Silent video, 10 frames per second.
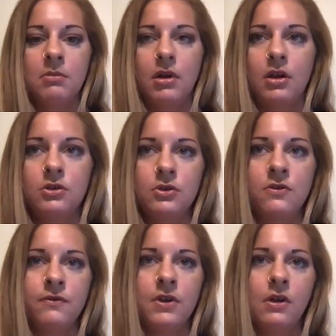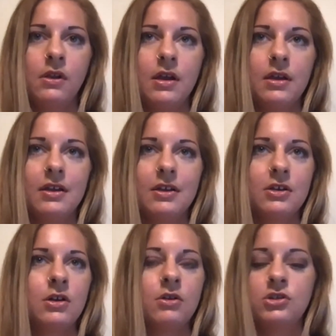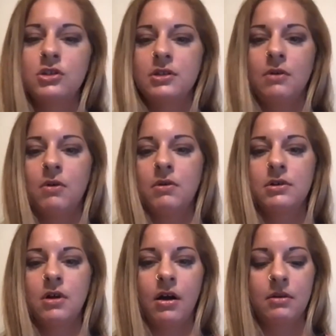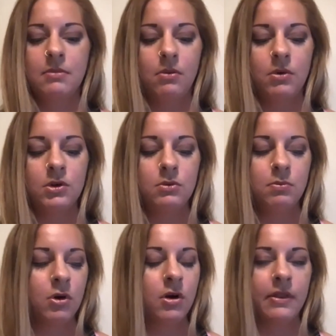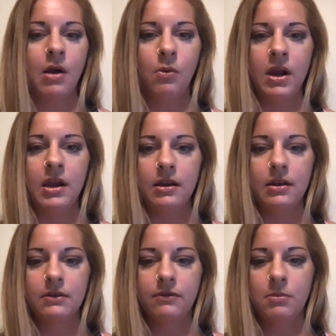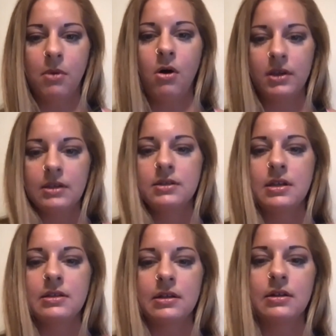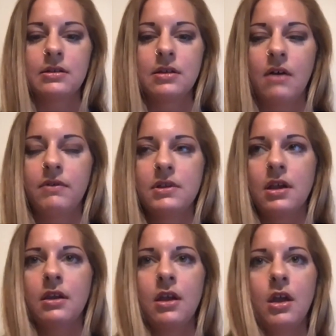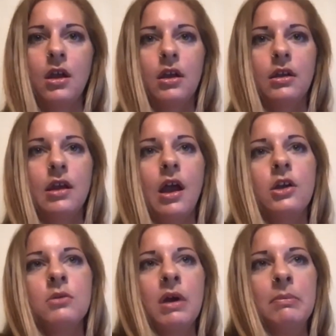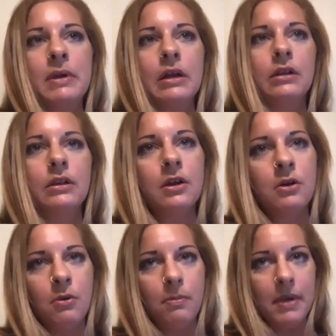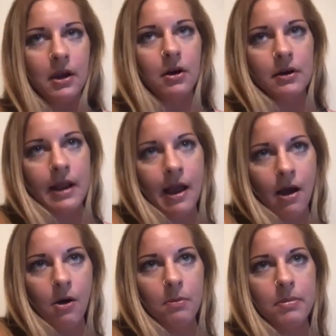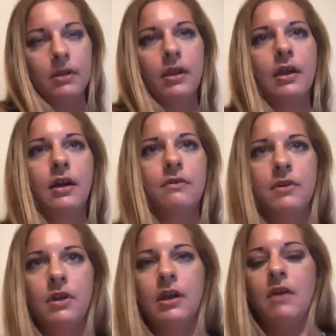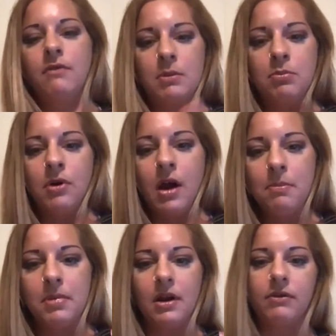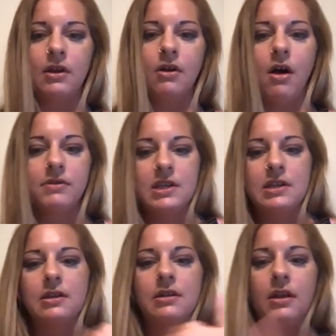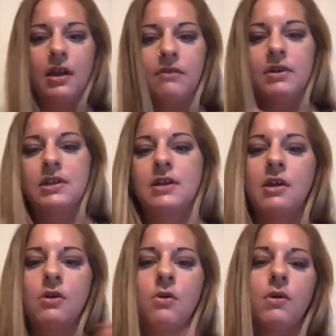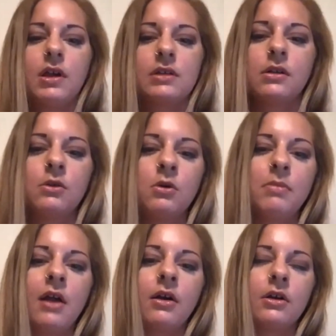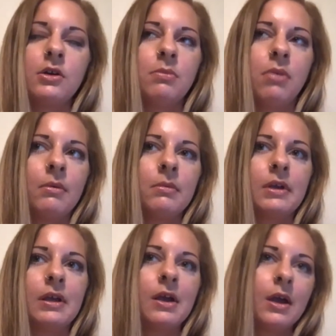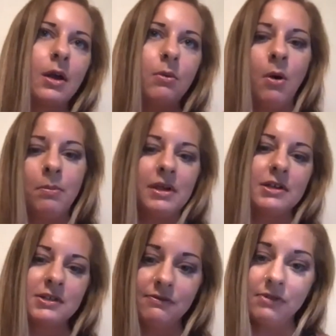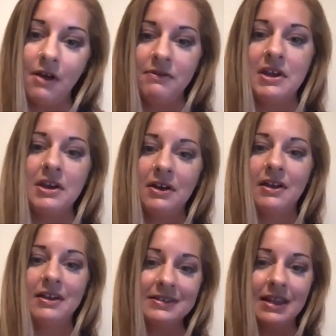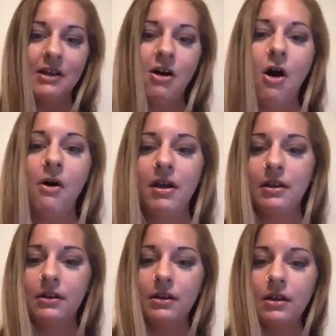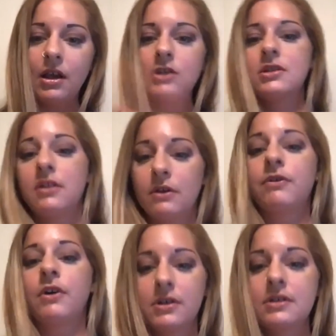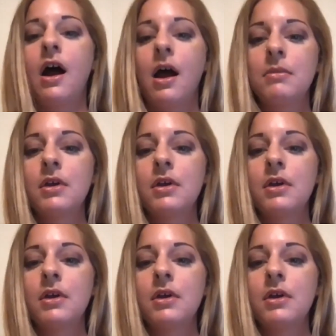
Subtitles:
But I do feel like, it's just like what we were talking about when you put on that weight for bulking season and stuff. It's like, yeah, you might be a little bigger now, but like I feel like every prep and every off season, like every cycle gets a little better, and you probably won't be as fluffy as they call it as like the first time.